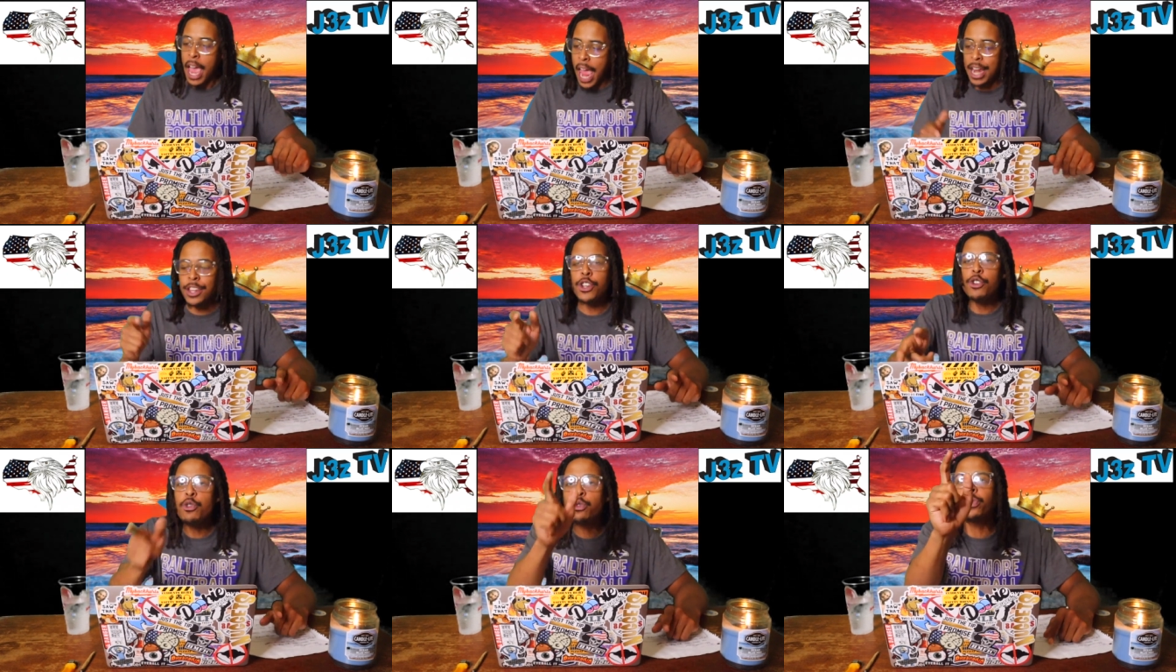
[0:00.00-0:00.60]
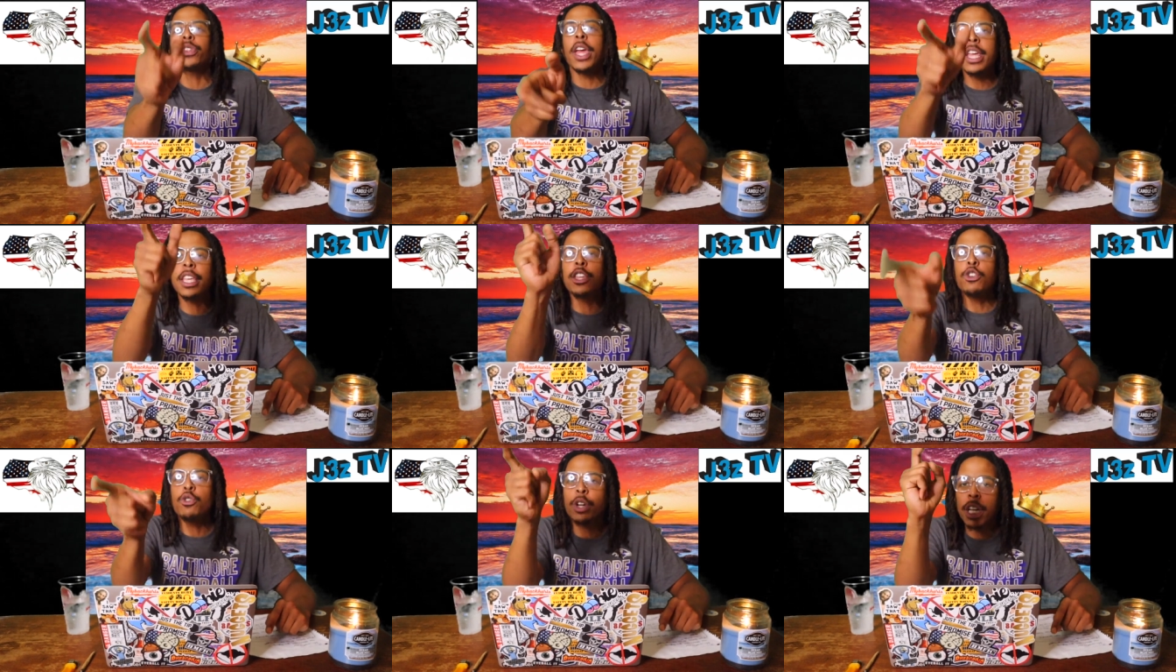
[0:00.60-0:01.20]
And you
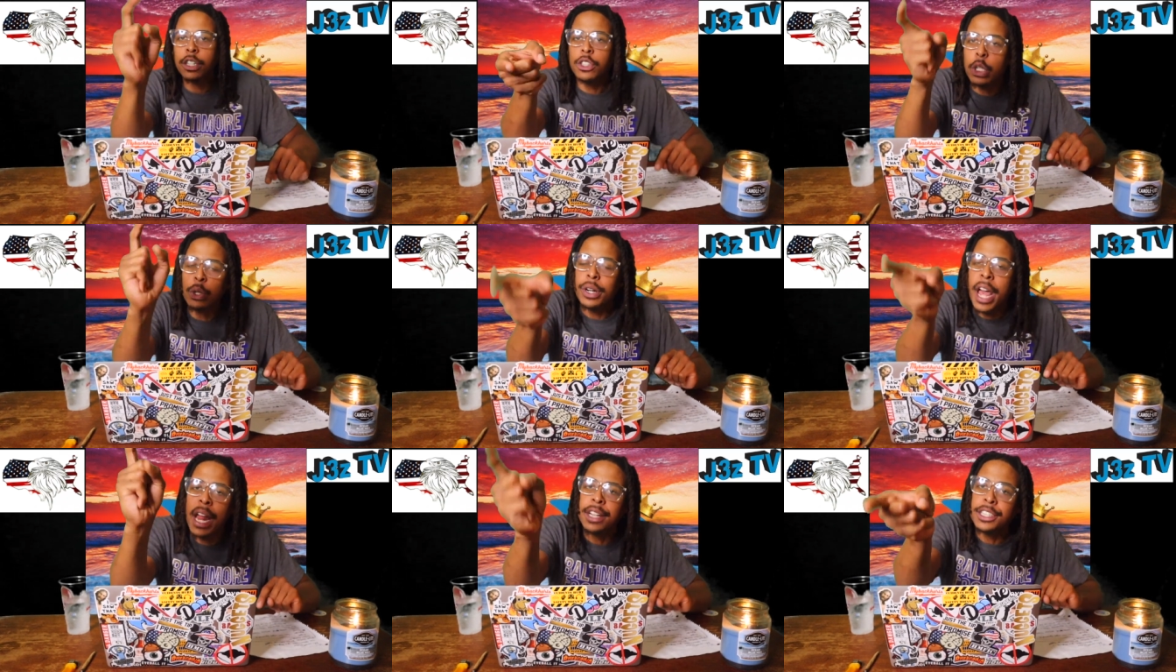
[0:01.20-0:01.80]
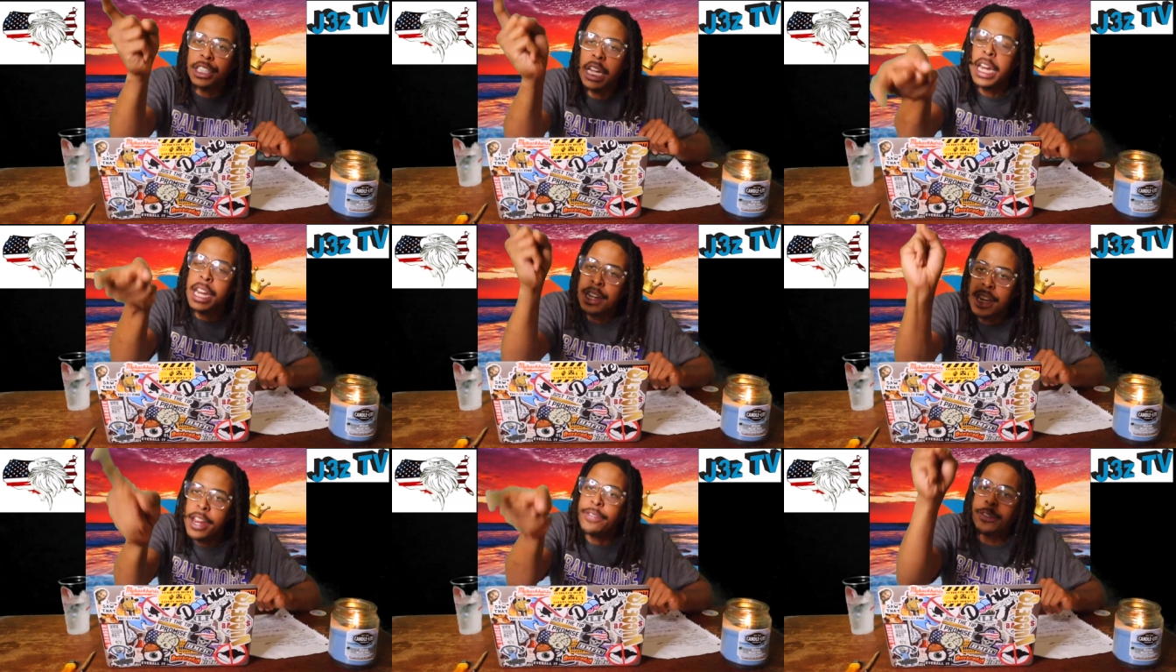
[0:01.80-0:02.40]
think you can do that shit
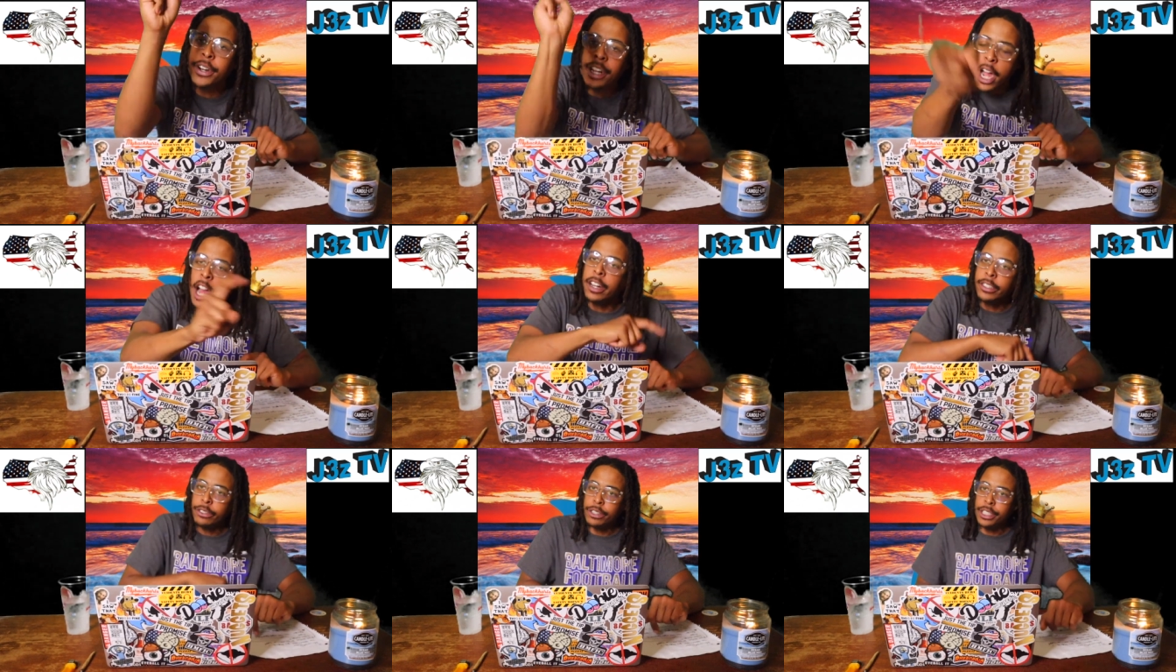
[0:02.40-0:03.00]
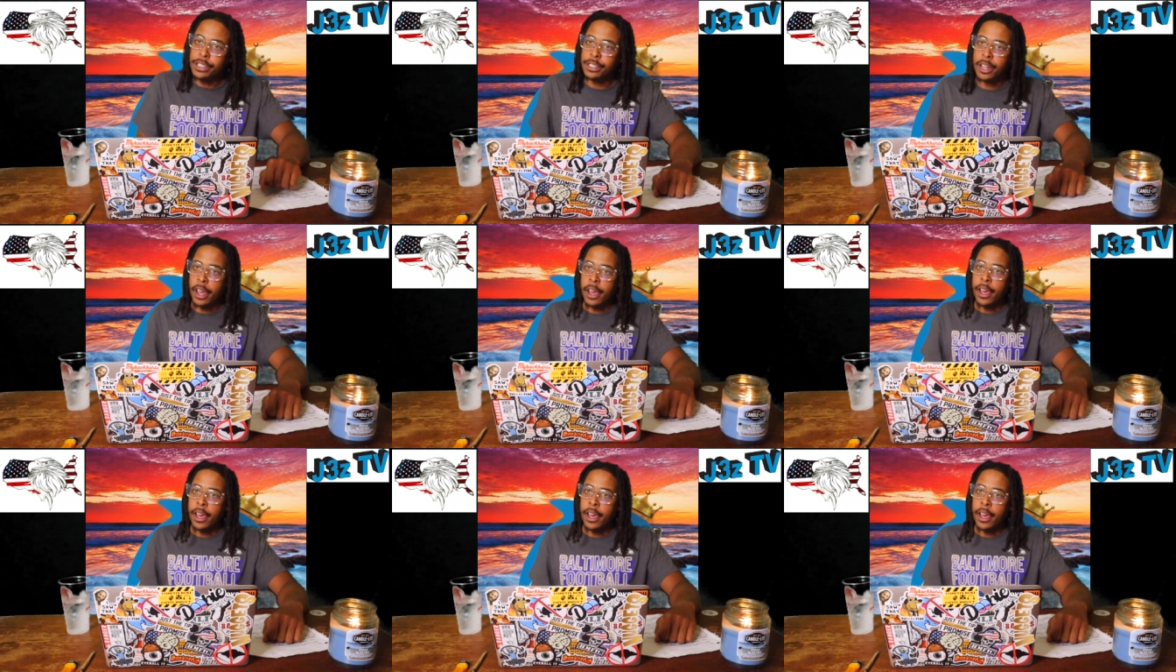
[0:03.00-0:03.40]
in different countries?